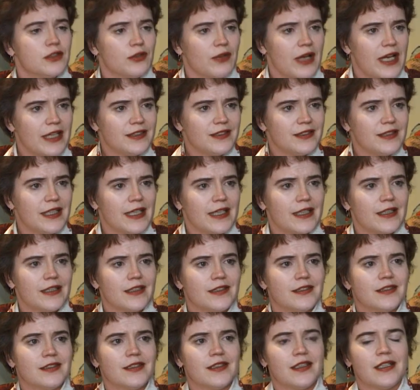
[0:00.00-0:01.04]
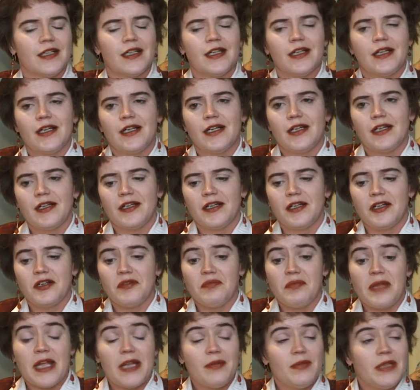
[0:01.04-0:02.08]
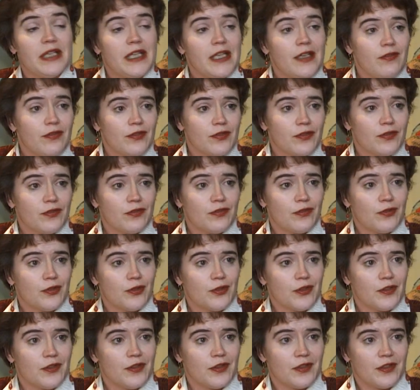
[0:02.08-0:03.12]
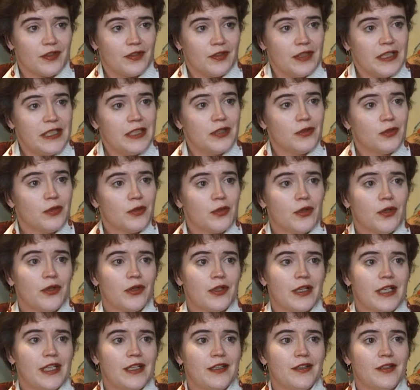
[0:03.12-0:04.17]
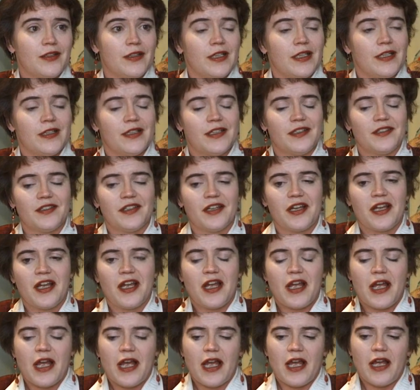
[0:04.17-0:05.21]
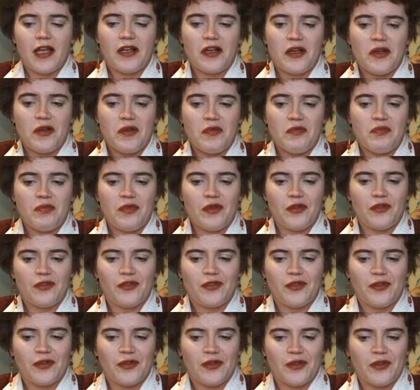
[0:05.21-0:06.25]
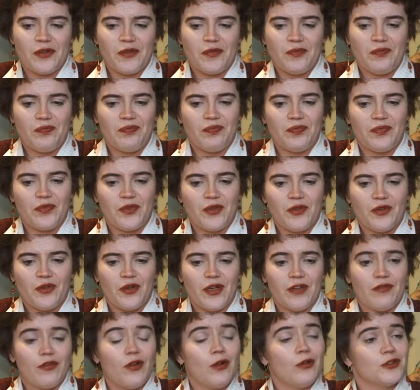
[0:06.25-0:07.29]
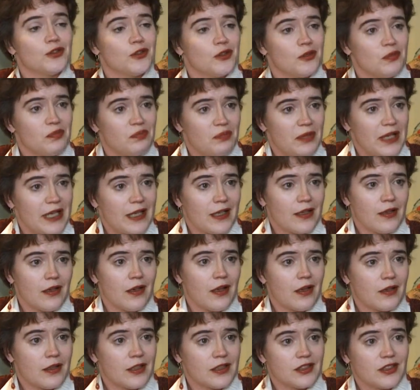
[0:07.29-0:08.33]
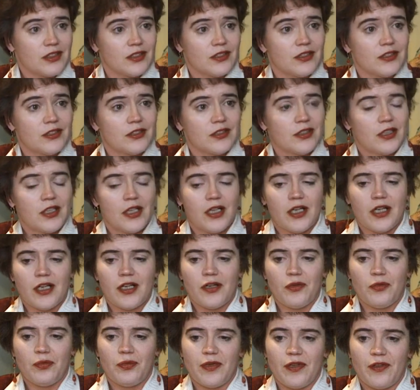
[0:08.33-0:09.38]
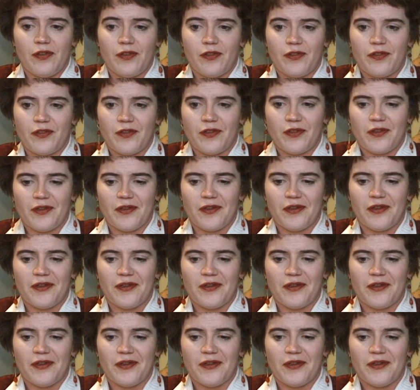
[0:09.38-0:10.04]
train ticket, maybe even for the needlework in it. But you have also big luggages with